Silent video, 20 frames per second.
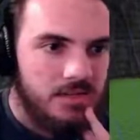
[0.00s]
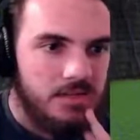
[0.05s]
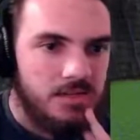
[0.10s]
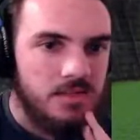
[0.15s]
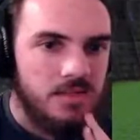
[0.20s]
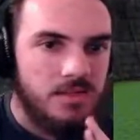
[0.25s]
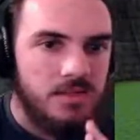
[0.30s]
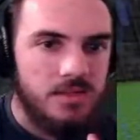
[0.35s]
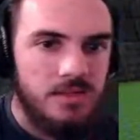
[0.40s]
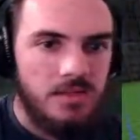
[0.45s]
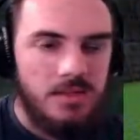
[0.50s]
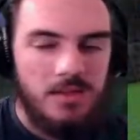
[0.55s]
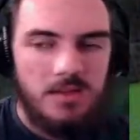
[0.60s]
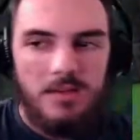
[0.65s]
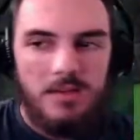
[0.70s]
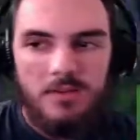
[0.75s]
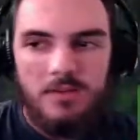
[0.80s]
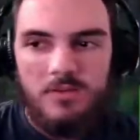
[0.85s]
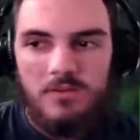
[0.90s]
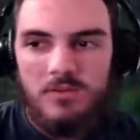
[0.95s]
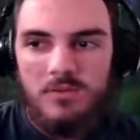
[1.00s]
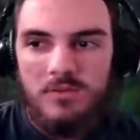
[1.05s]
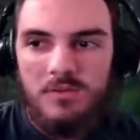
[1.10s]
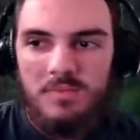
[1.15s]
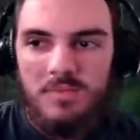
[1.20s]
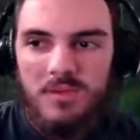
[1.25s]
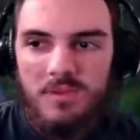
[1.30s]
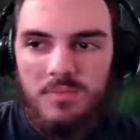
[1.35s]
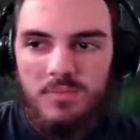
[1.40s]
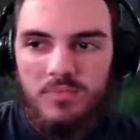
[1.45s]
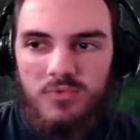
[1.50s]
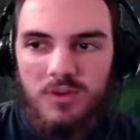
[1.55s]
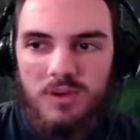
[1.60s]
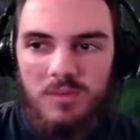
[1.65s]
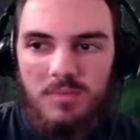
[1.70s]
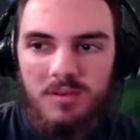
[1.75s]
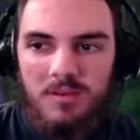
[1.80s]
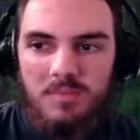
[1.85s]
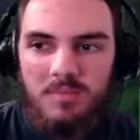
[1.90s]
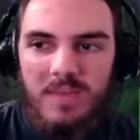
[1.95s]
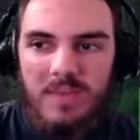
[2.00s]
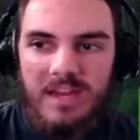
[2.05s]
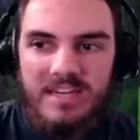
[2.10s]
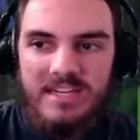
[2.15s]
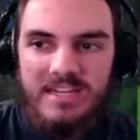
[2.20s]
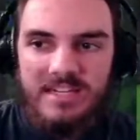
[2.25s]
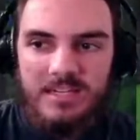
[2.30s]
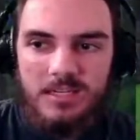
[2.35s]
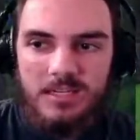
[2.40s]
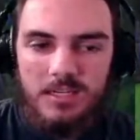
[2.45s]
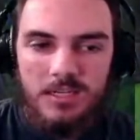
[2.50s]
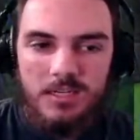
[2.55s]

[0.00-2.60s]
That could be problematic.